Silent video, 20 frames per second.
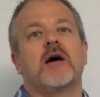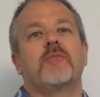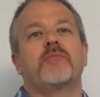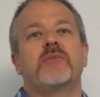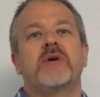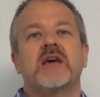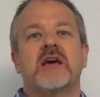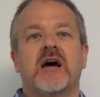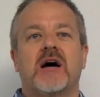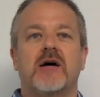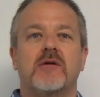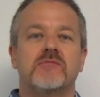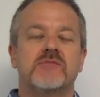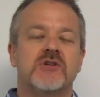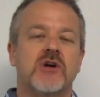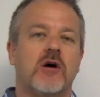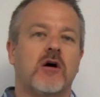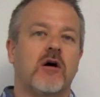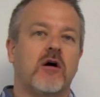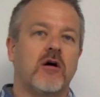becomes
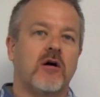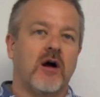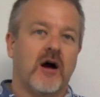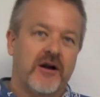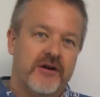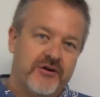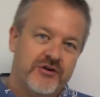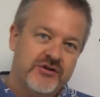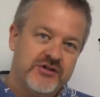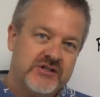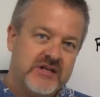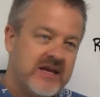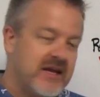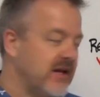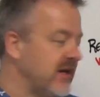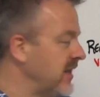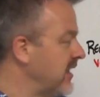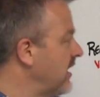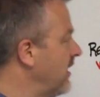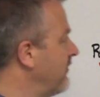our
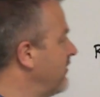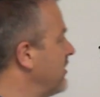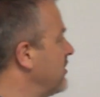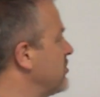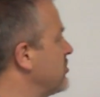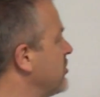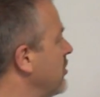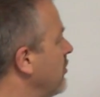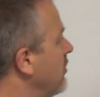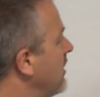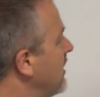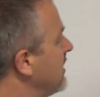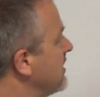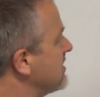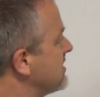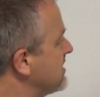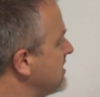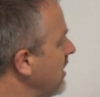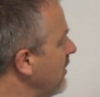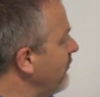understanding of it. So
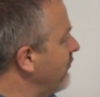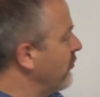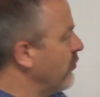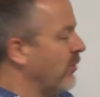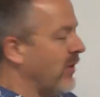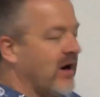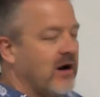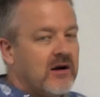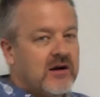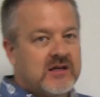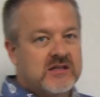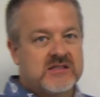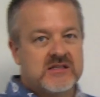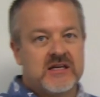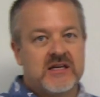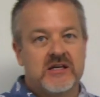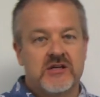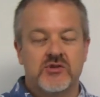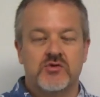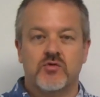self-awareness
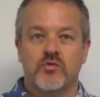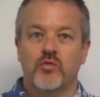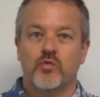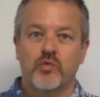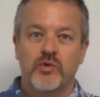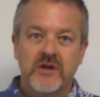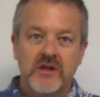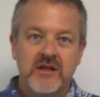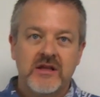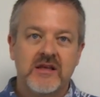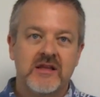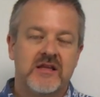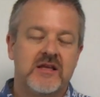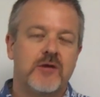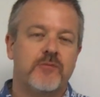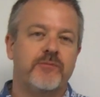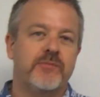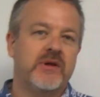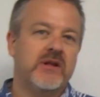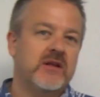is really the
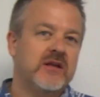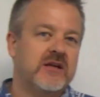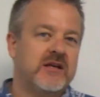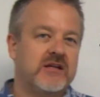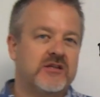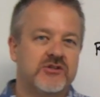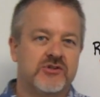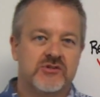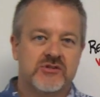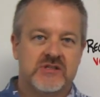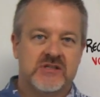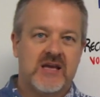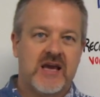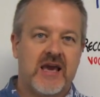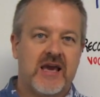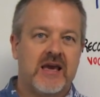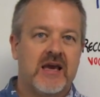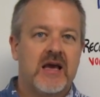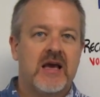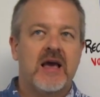ability to
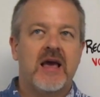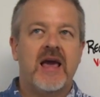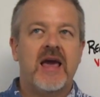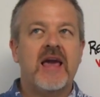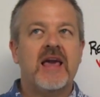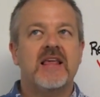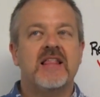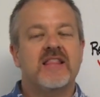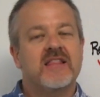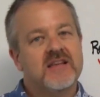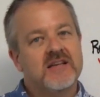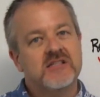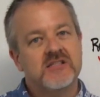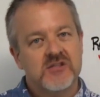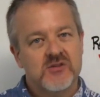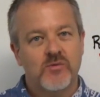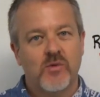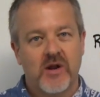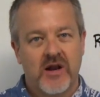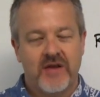say, hey, this
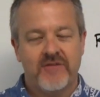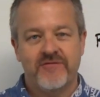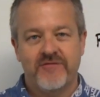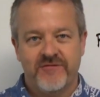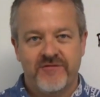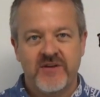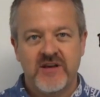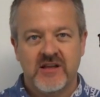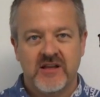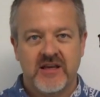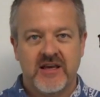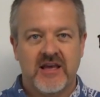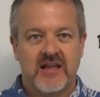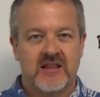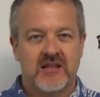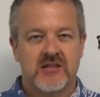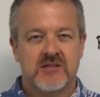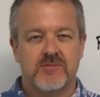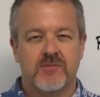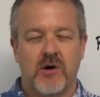is what I'm feeling at
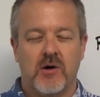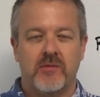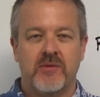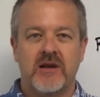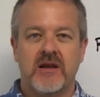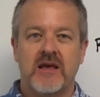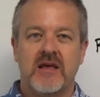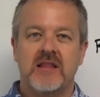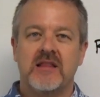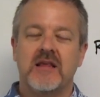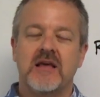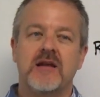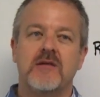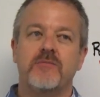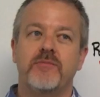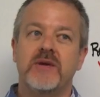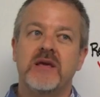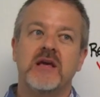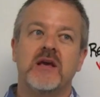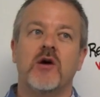this moment, and then
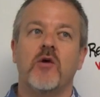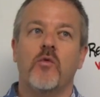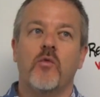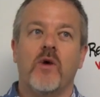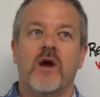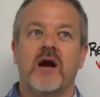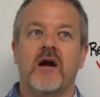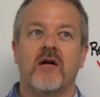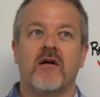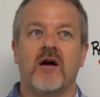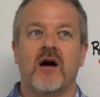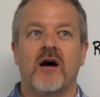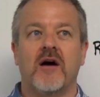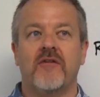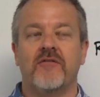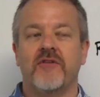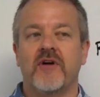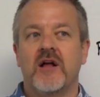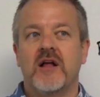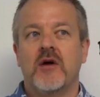being aware
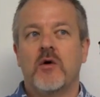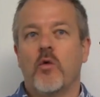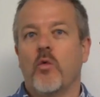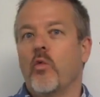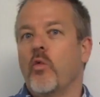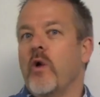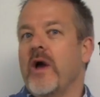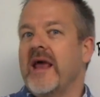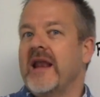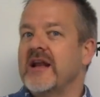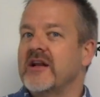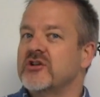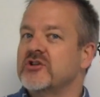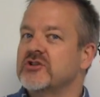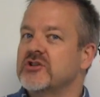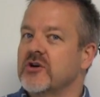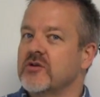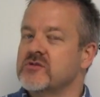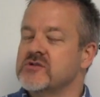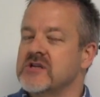of when it
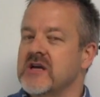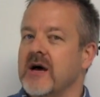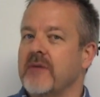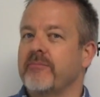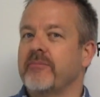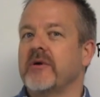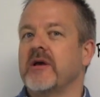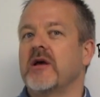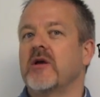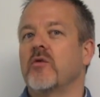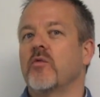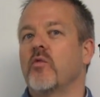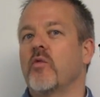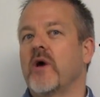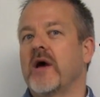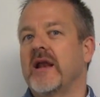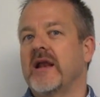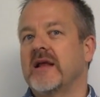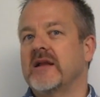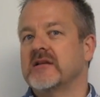shows up and
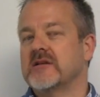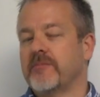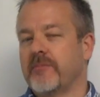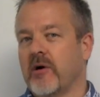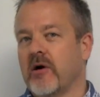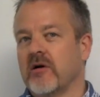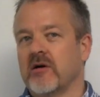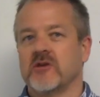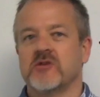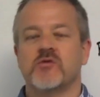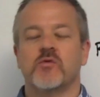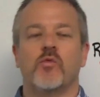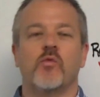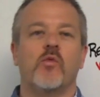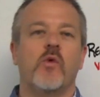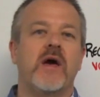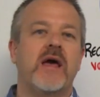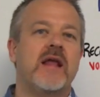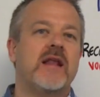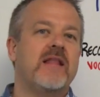when it departs,
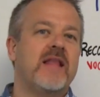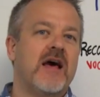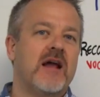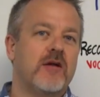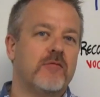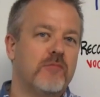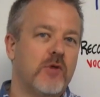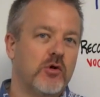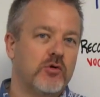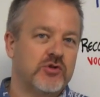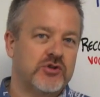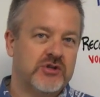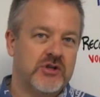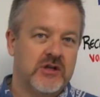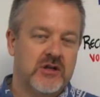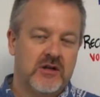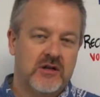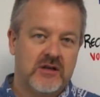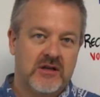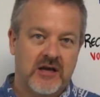when that
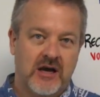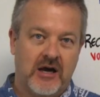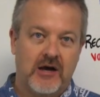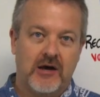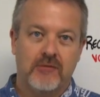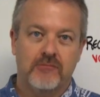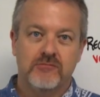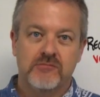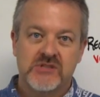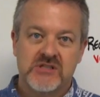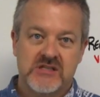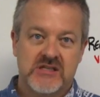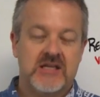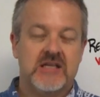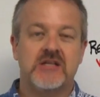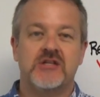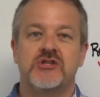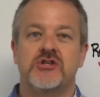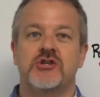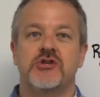emotion comes
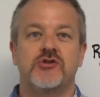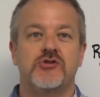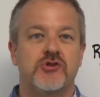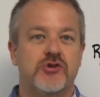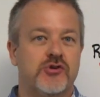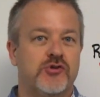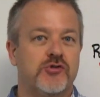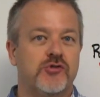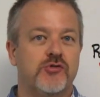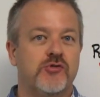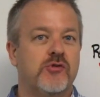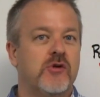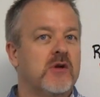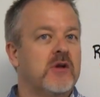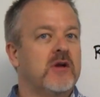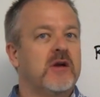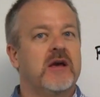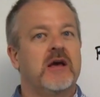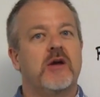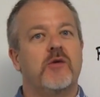into you
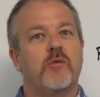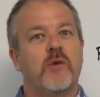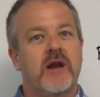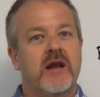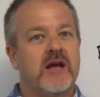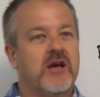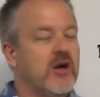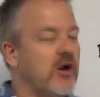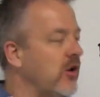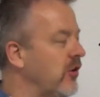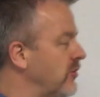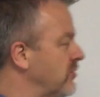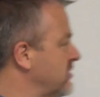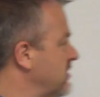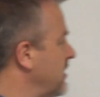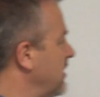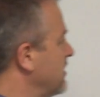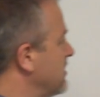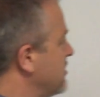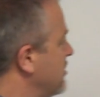and when it goes.
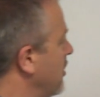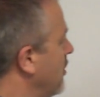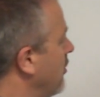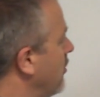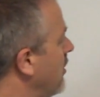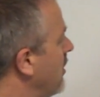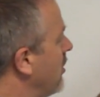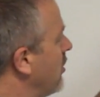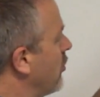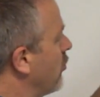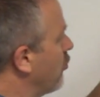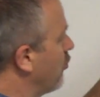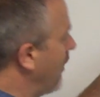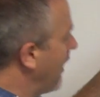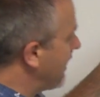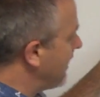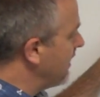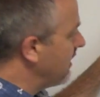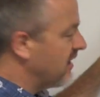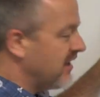And so
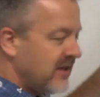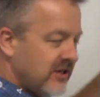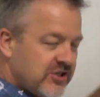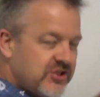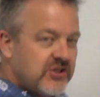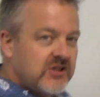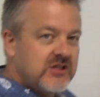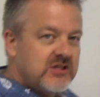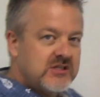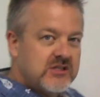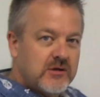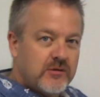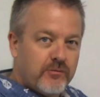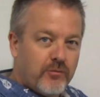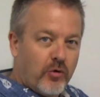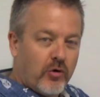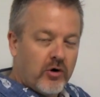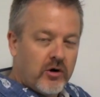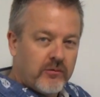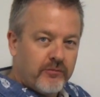recognition is an
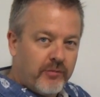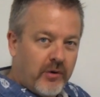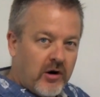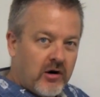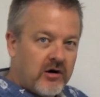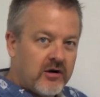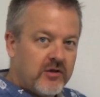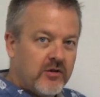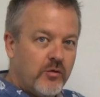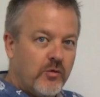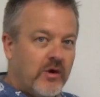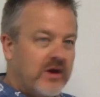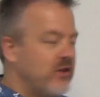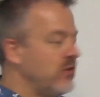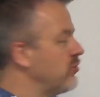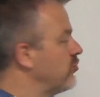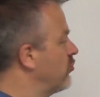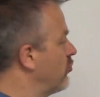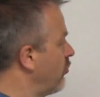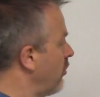important part, and the way you
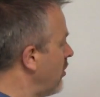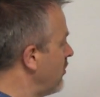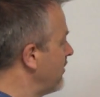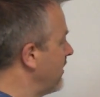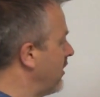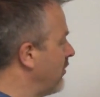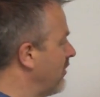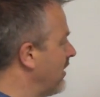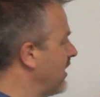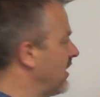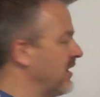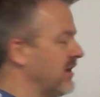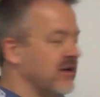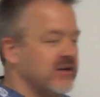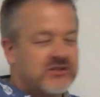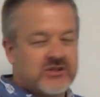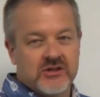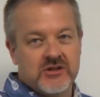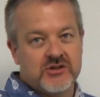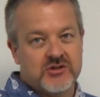grow that
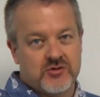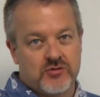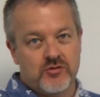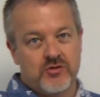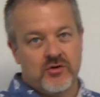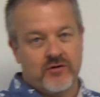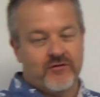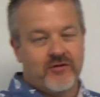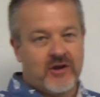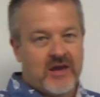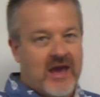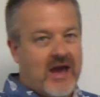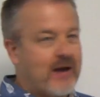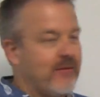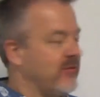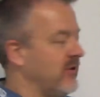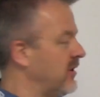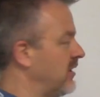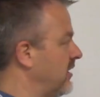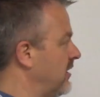recognition is through your
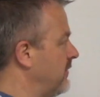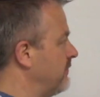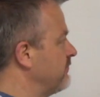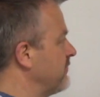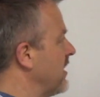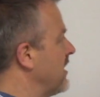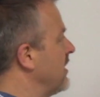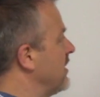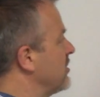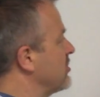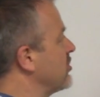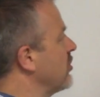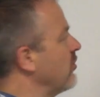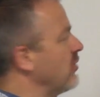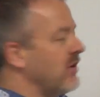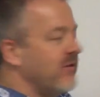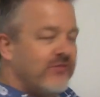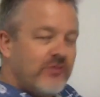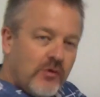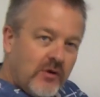vocabulary. So
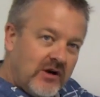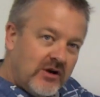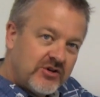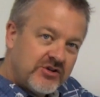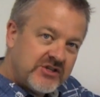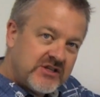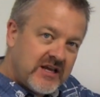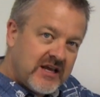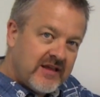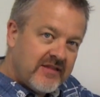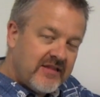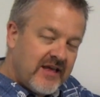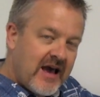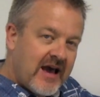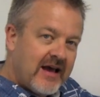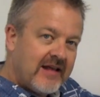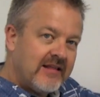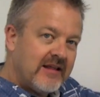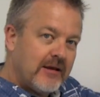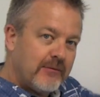if you understand
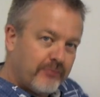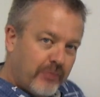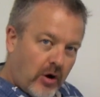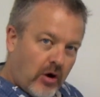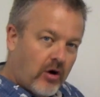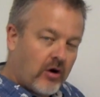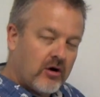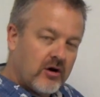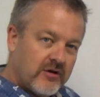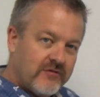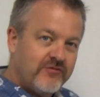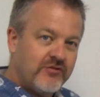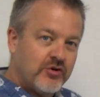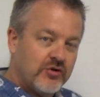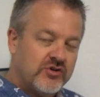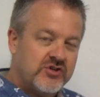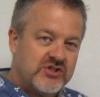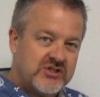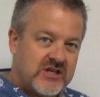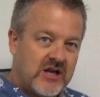that part of
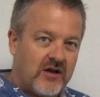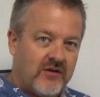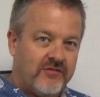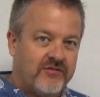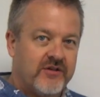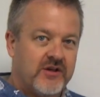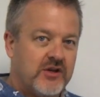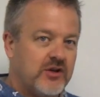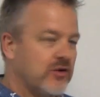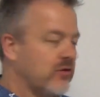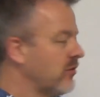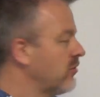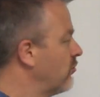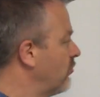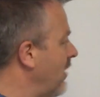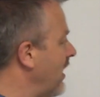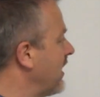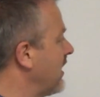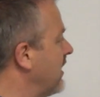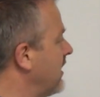yourself that you're
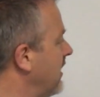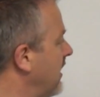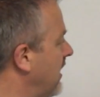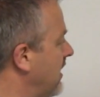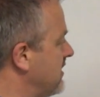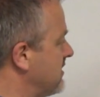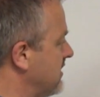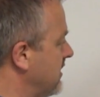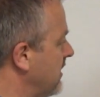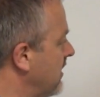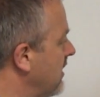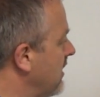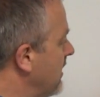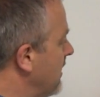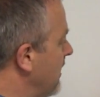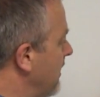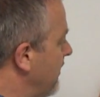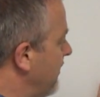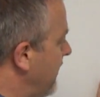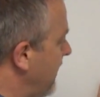recognizing,
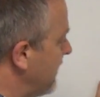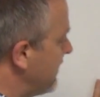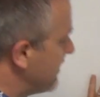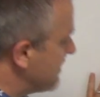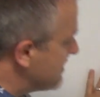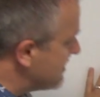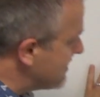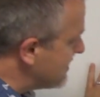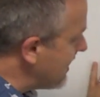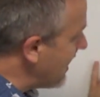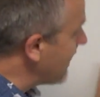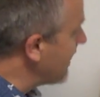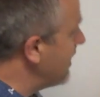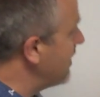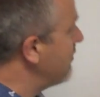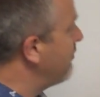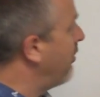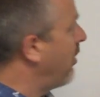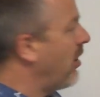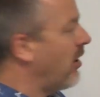then the
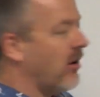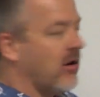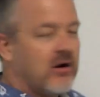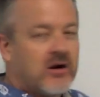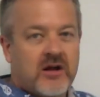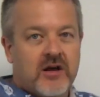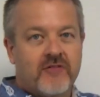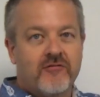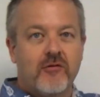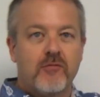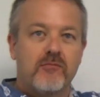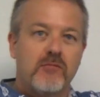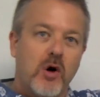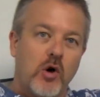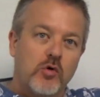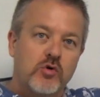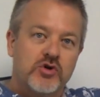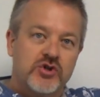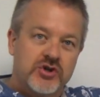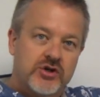second part of
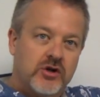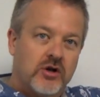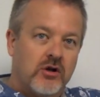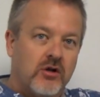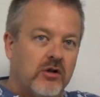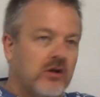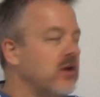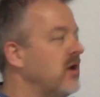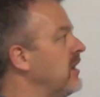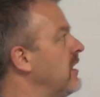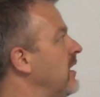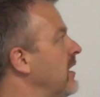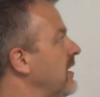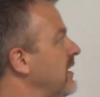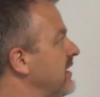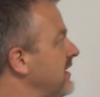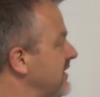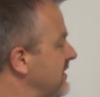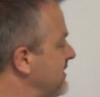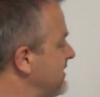emotional
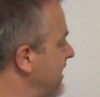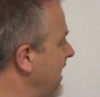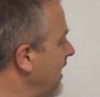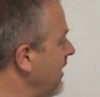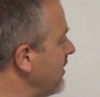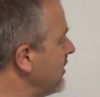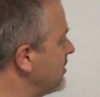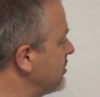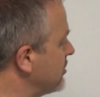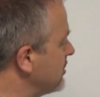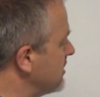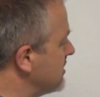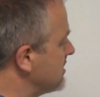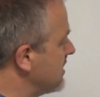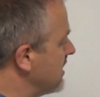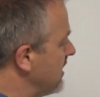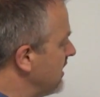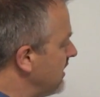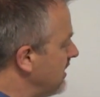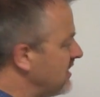intelligence
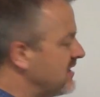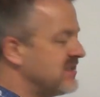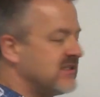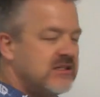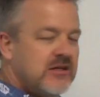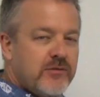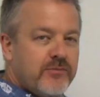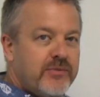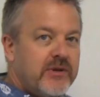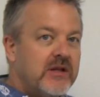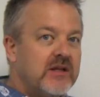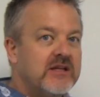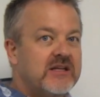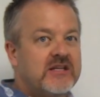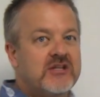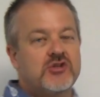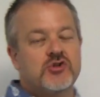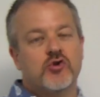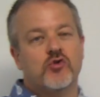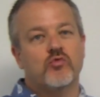is the
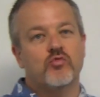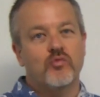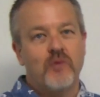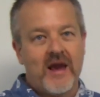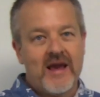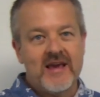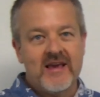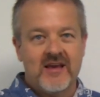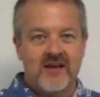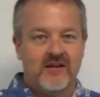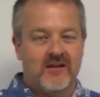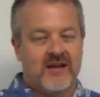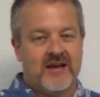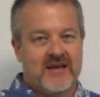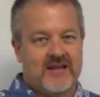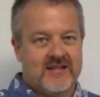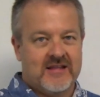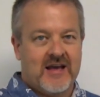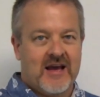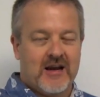ability to
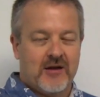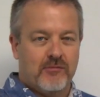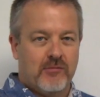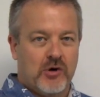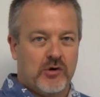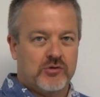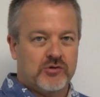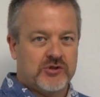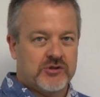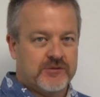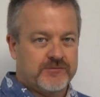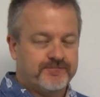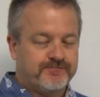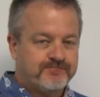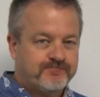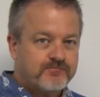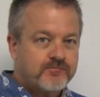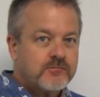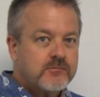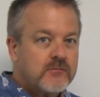regulate that emotion.
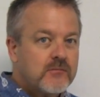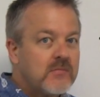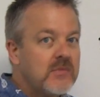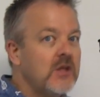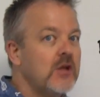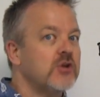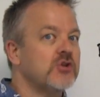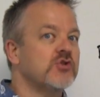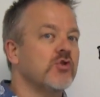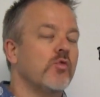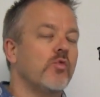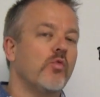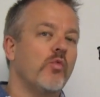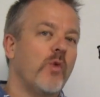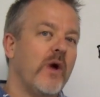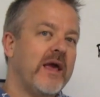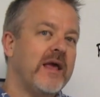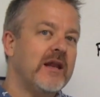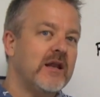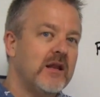So
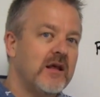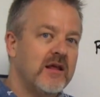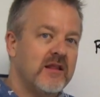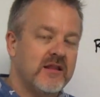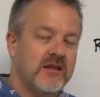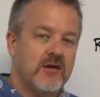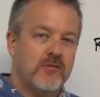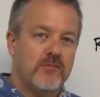when the